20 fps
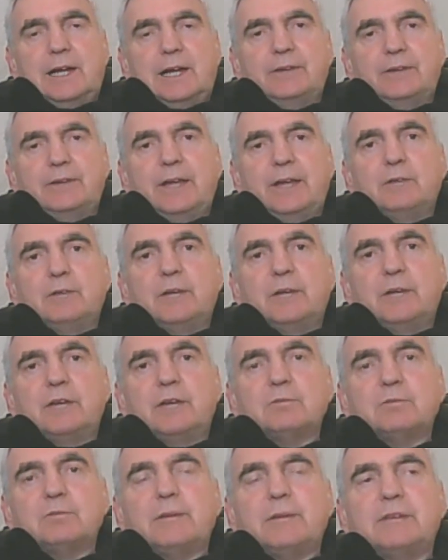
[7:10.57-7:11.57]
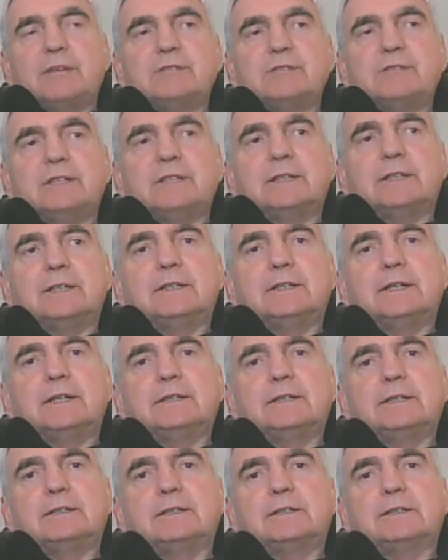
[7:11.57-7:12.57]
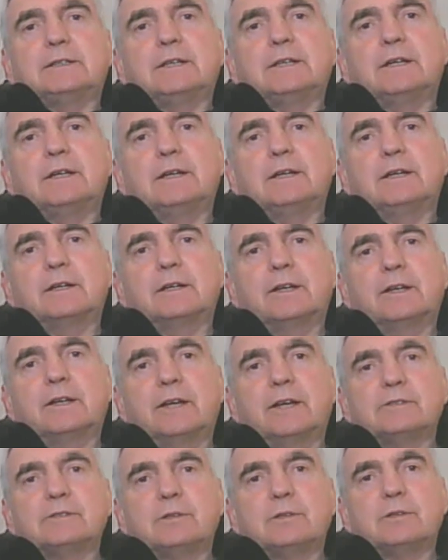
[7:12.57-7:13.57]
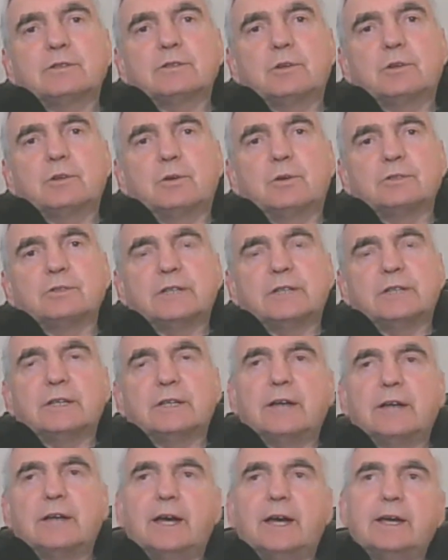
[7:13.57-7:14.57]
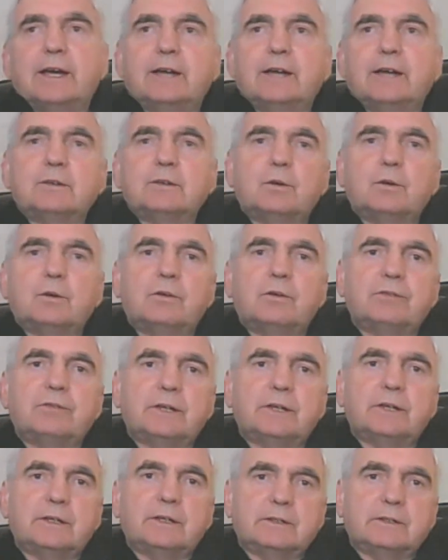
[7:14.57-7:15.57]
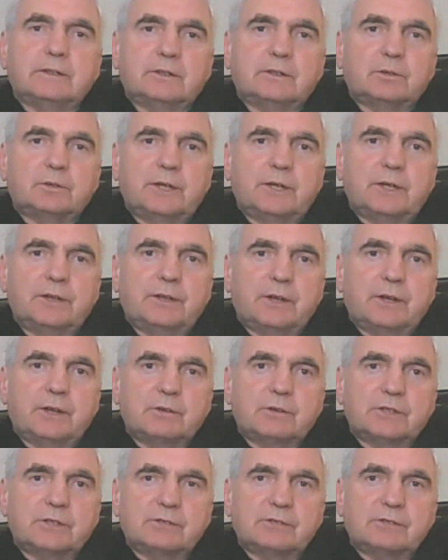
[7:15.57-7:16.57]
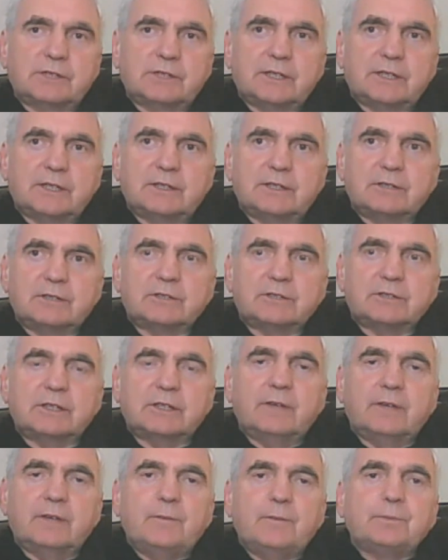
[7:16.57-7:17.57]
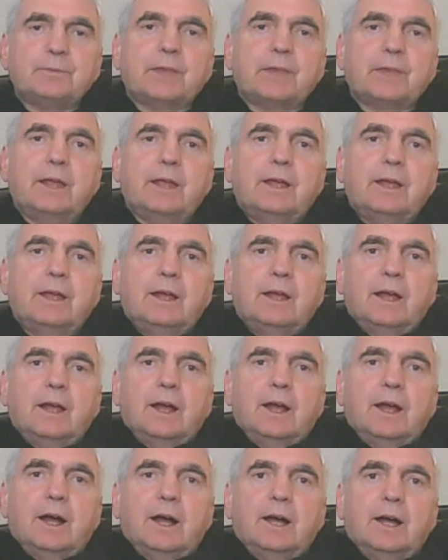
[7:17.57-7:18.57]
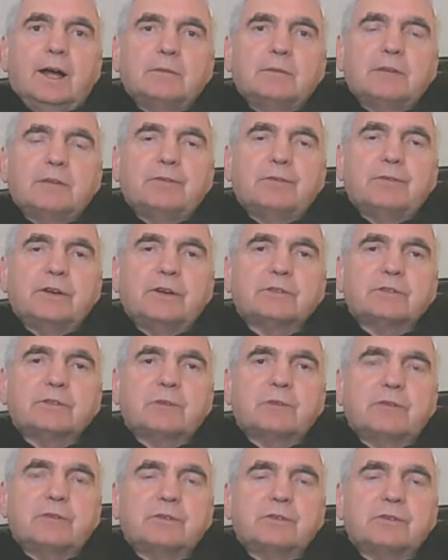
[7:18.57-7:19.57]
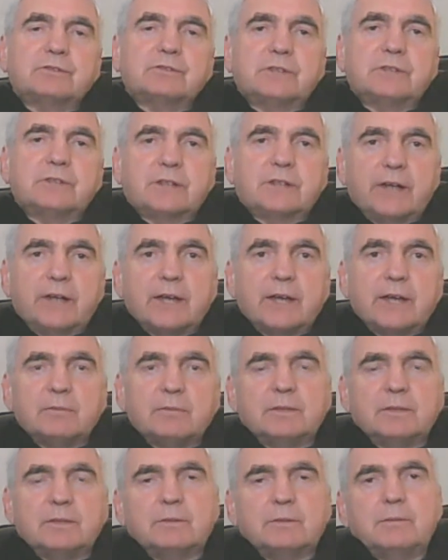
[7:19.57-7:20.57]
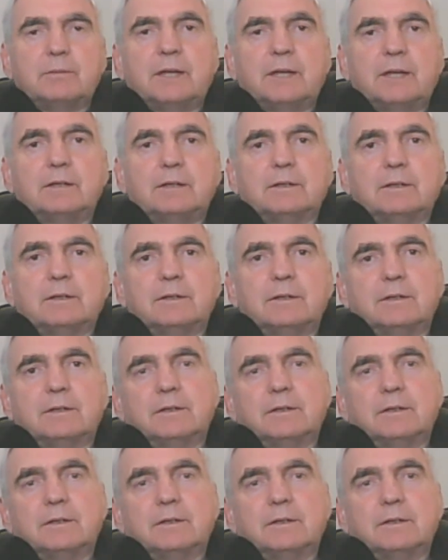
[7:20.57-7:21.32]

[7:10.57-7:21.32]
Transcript: And then when I was made redundant, Canidra was closing, I had over 20,000 redundancy. And my first wife was to reclaim my